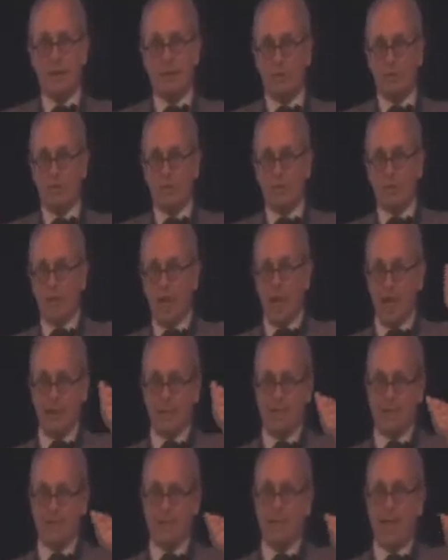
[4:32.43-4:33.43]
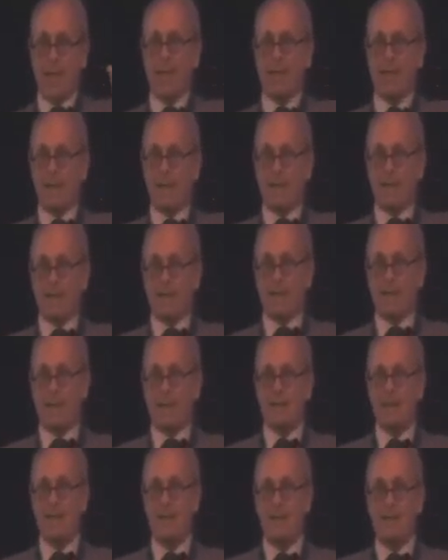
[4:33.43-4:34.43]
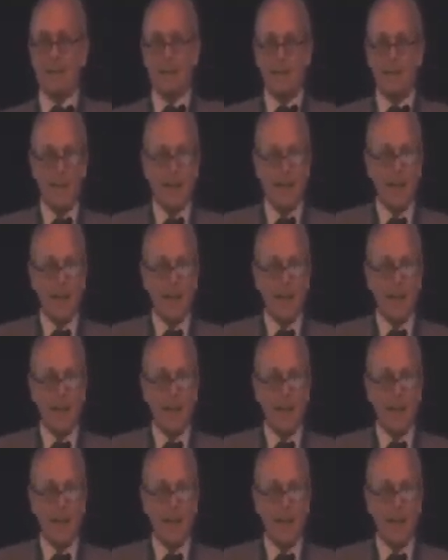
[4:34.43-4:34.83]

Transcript: which is kind of a scanning technique,